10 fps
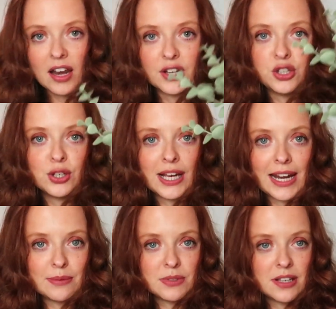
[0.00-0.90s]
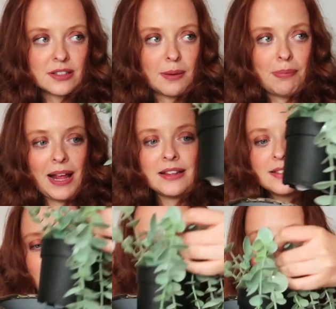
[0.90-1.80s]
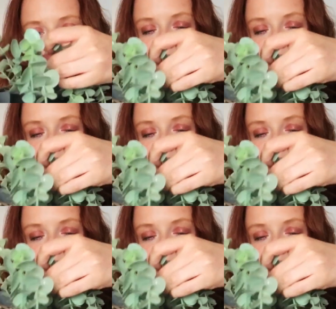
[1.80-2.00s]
like eucalyptus plants and